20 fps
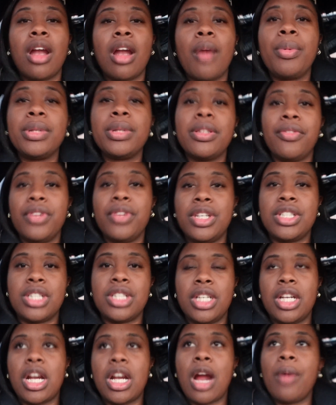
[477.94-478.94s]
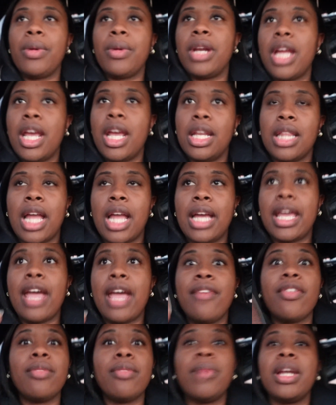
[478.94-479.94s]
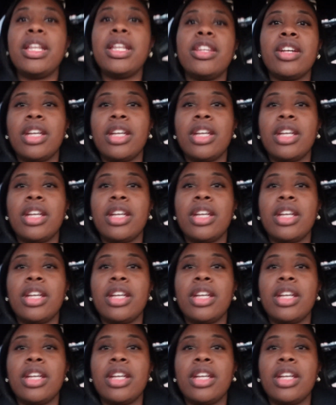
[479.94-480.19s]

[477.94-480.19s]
I'll put the footage in here. I went ahead and like gave everybody their